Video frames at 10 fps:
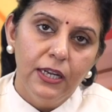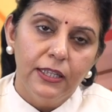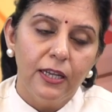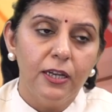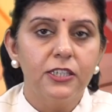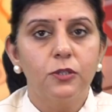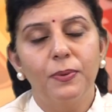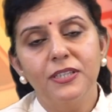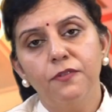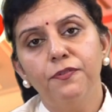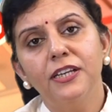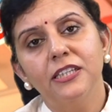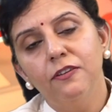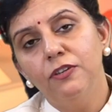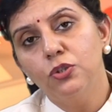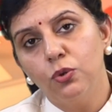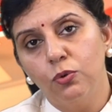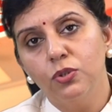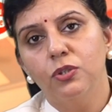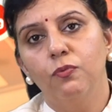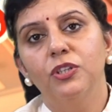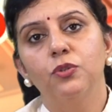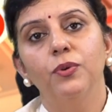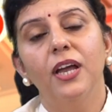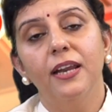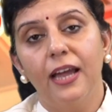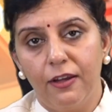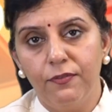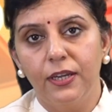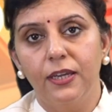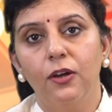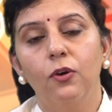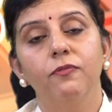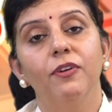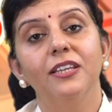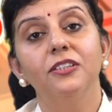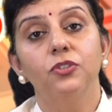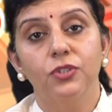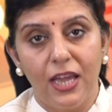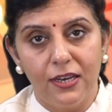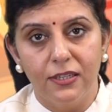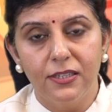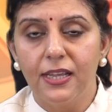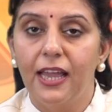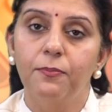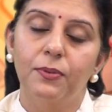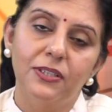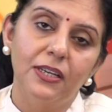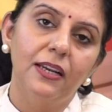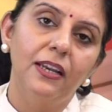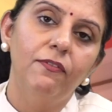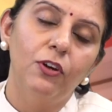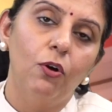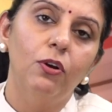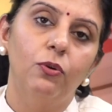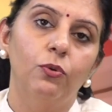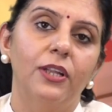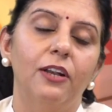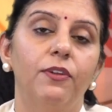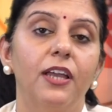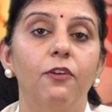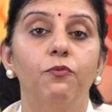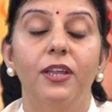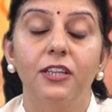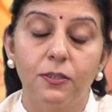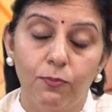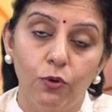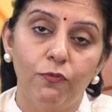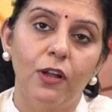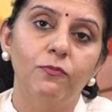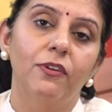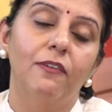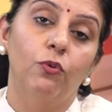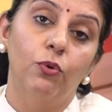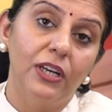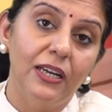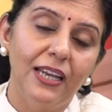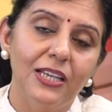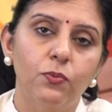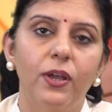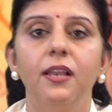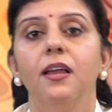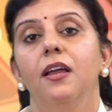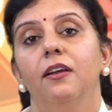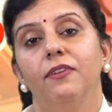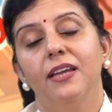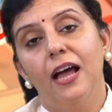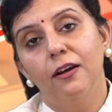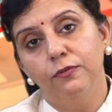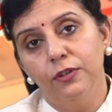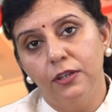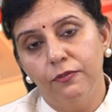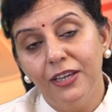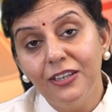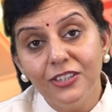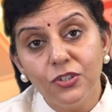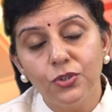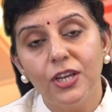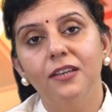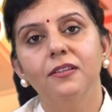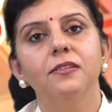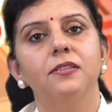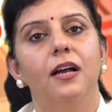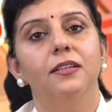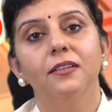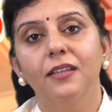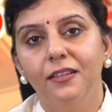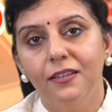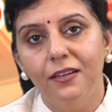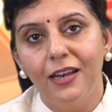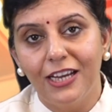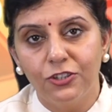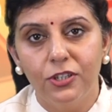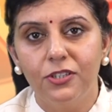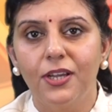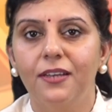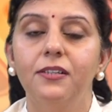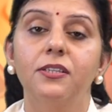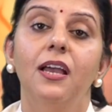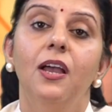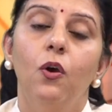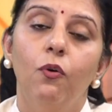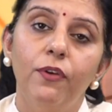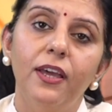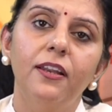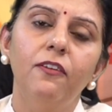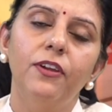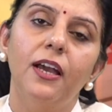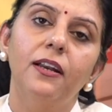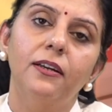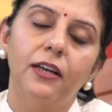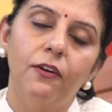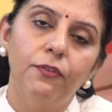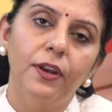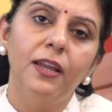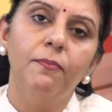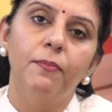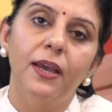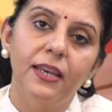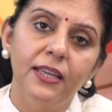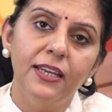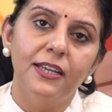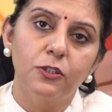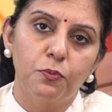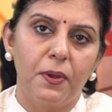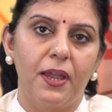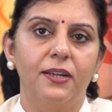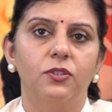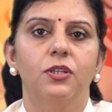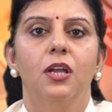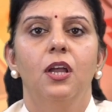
The specific TV shows which we are having on various channels, and presently we all know that we have various platforms, we have OTT as well, we have various channels other than the national channels, wherein we are covering many aspects